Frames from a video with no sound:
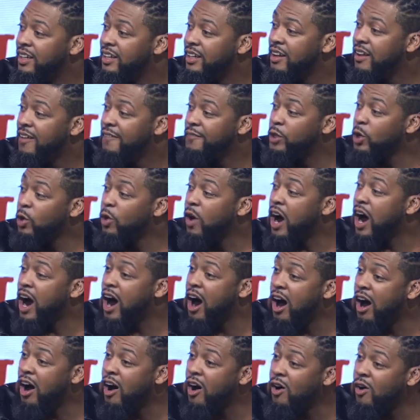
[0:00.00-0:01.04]
through a
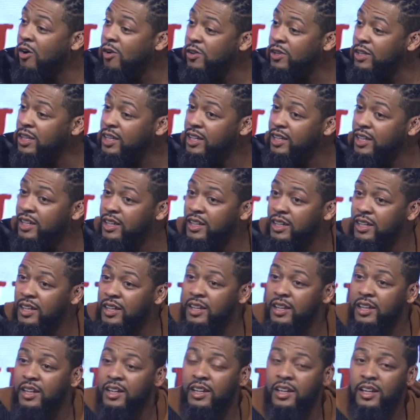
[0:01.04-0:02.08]
hole
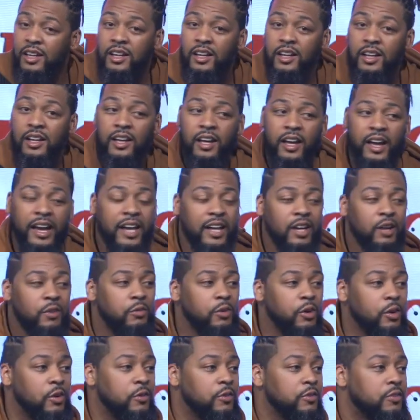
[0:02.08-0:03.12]
in a
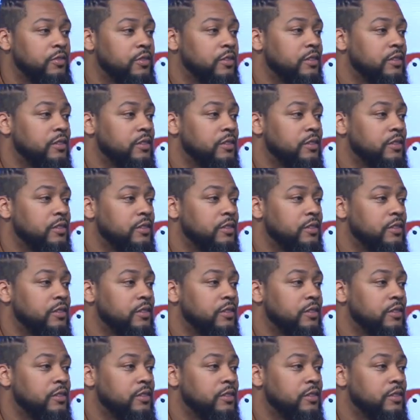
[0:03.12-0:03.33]
roof.